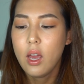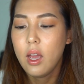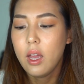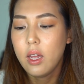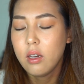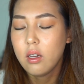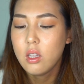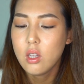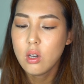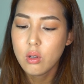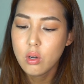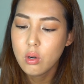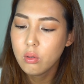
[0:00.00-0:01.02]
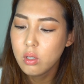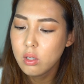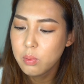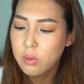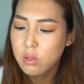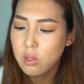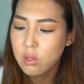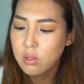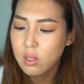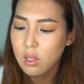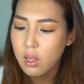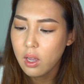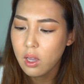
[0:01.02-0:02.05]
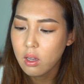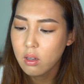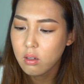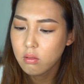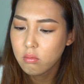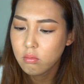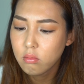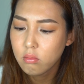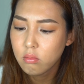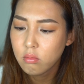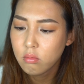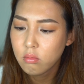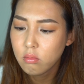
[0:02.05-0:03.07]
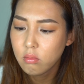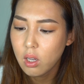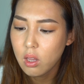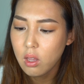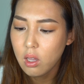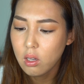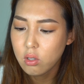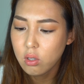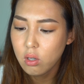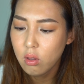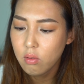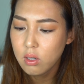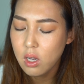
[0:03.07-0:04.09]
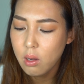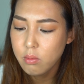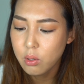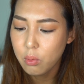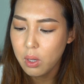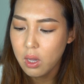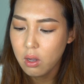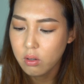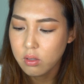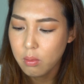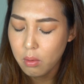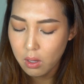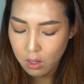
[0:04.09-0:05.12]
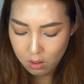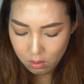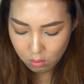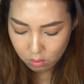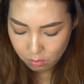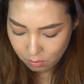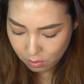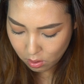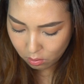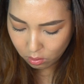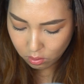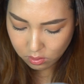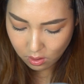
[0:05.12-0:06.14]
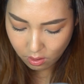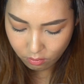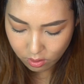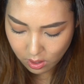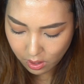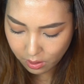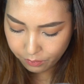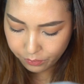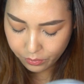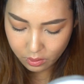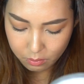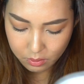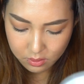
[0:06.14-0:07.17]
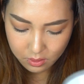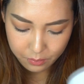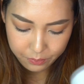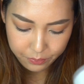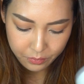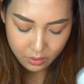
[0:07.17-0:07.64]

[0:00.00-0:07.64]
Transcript: And you know, you're only supposed to use it like I think 2 to 3 times a week or something. Or maybe you can use it every day. Let me see.